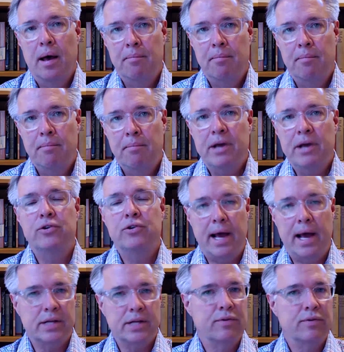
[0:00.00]
make sure to
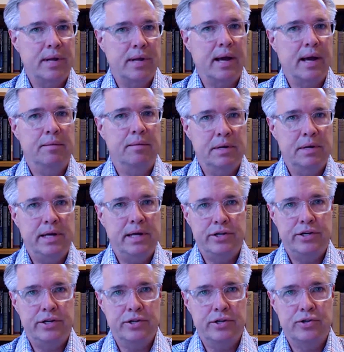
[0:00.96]
ask for the
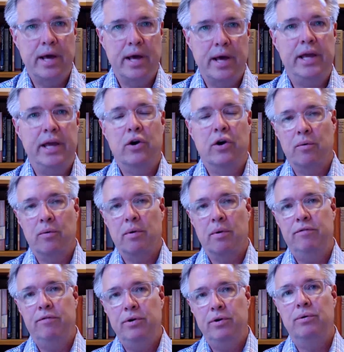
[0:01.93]
documentation so that you can
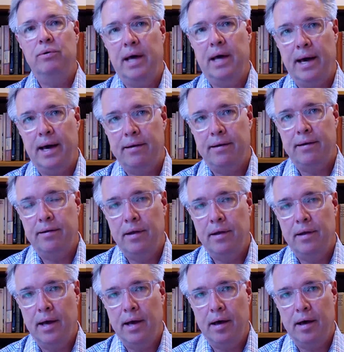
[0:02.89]
review that
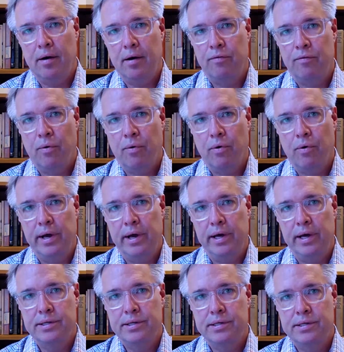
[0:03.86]
for
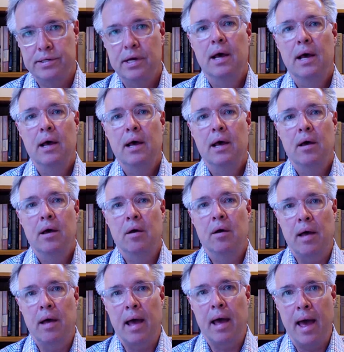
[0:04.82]
its
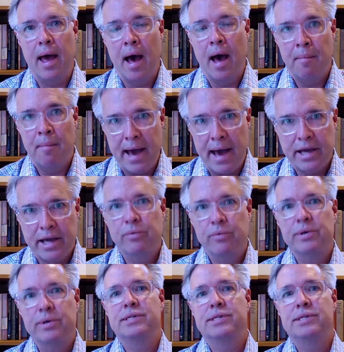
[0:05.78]

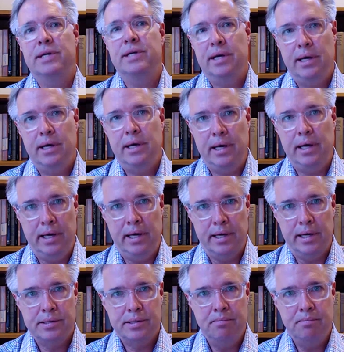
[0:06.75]
accuracy,
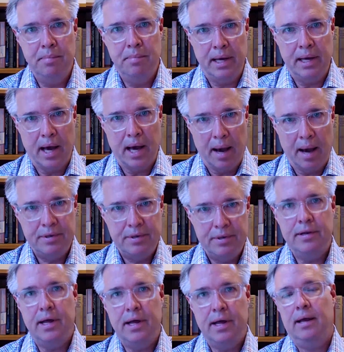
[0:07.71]
its being up to
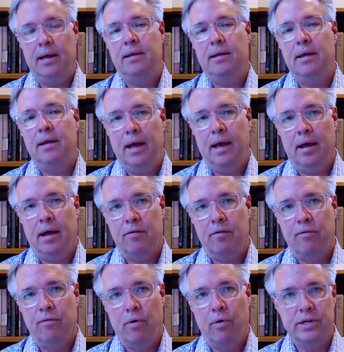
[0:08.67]
date,
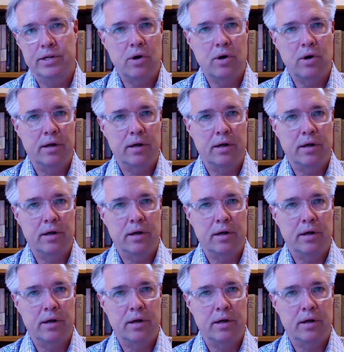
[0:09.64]
and for its